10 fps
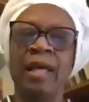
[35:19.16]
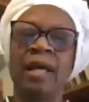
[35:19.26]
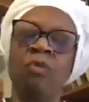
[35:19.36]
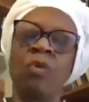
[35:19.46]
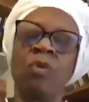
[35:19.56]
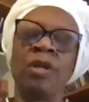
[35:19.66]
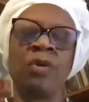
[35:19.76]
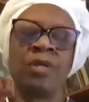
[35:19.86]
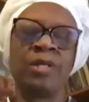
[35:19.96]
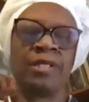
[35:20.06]
What are you
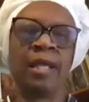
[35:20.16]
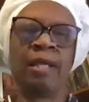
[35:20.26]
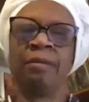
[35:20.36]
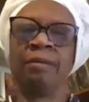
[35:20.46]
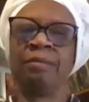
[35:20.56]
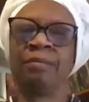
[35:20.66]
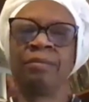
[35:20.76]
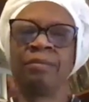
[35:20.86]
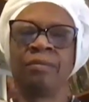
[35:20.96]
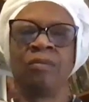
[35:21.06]
noticing?
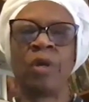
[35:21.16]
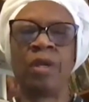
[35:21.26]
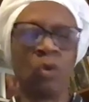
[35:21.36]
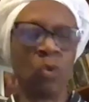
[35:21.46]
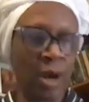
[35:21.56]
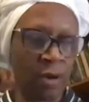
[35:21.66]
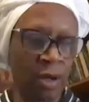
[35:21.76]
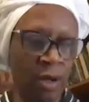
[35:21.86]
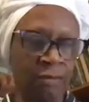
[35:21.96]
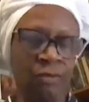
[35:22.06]
What are you aware
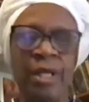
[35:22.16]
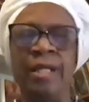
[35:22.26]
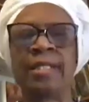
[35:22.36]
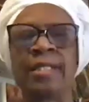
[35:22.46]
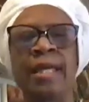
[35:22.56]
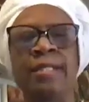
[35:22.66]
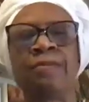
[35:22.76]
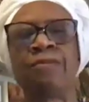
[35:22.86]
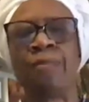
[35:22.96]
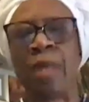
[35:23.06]
of? What
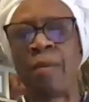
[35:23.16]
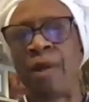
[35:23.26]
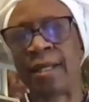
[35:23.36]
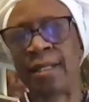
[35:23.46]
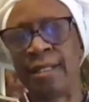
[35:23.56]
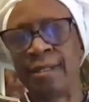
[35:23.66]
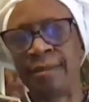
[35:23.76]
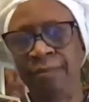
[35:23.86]
insights from that practice?